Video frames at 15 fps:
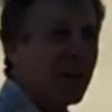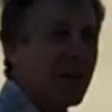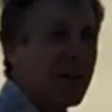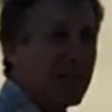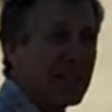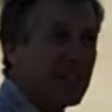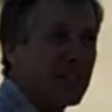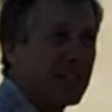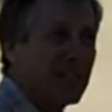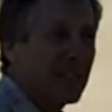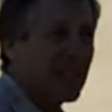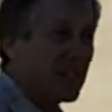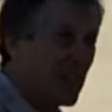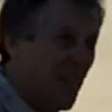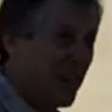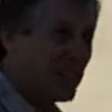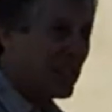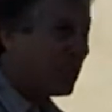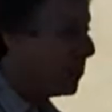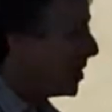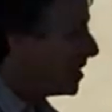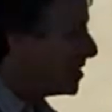price.
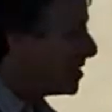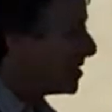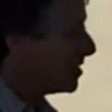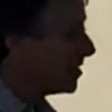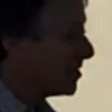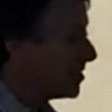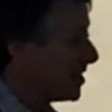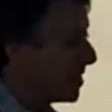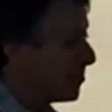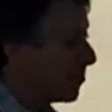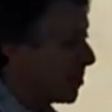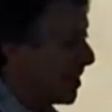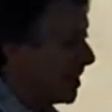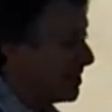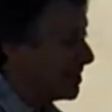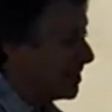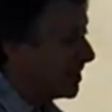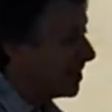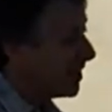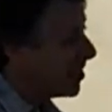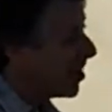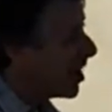Expensive, but still the same price.
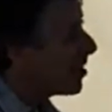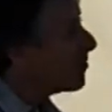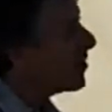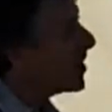And the R